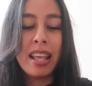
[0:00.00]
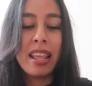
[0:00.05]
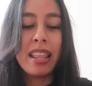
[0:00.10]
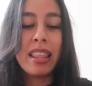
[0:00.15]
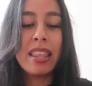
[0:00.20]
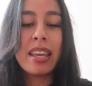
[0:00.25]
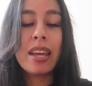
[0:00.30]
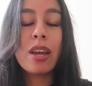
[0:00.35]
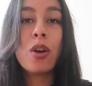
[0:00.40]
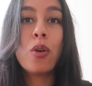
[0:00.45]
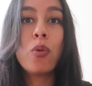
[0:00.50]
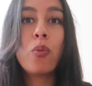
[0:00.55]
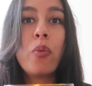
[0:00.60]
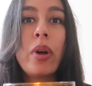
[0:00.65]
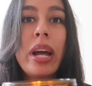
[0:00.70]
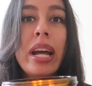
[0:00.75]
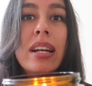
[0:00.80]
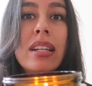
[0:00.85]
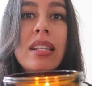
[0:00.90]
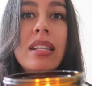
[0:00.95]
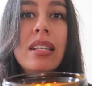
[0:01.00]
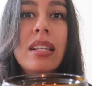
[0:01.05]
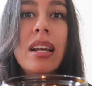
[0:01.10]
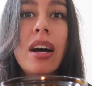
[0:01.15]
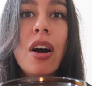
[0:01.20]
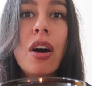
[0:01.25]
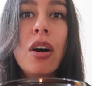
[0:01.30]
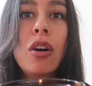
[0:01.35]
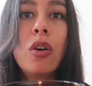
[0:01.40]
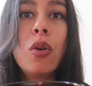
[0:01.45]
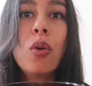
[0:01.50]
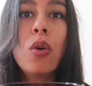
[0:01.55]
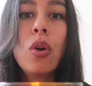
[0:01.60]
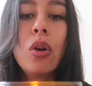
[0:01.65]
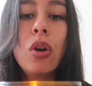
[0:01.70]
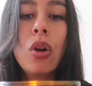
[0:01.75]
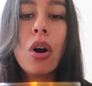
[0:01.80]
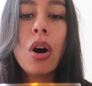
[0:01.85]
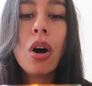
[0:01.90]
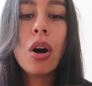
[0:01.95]
The wicks are
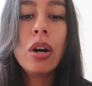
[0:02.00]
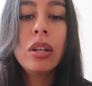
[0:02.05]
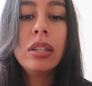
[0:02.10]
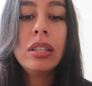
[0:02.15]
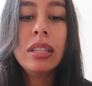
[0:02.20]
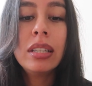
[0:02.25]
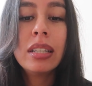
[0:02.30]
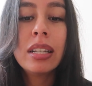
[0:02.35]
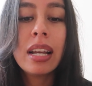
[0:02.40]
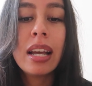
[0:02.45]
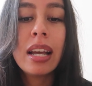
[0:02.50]
all on.